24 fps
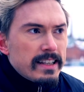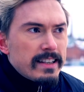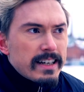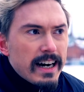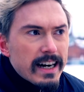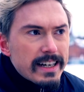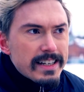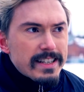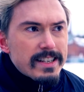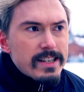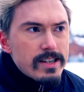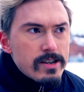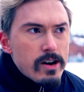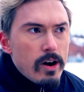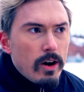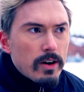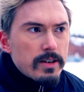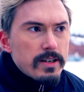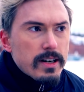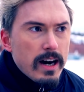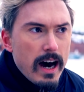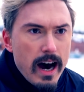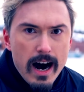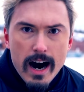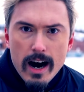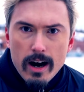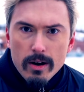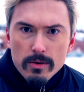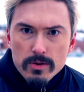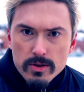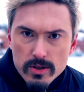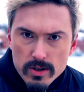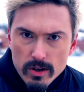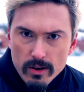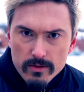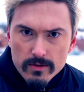that is not
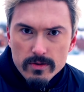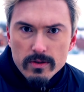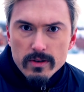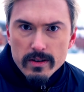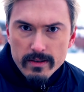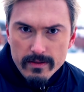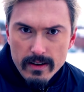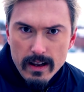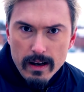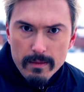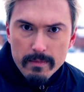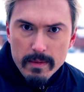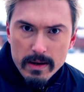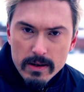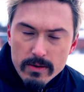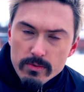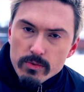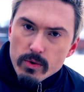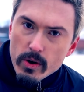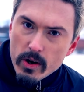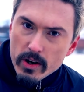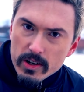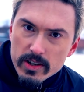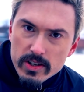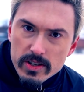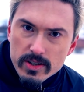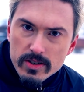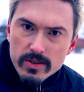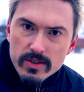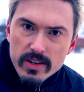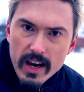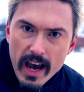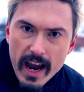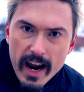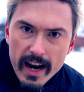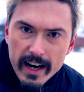how software development works
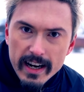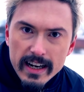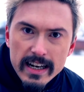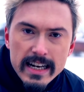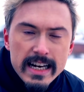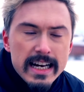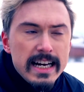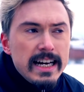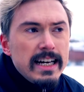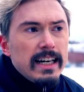today.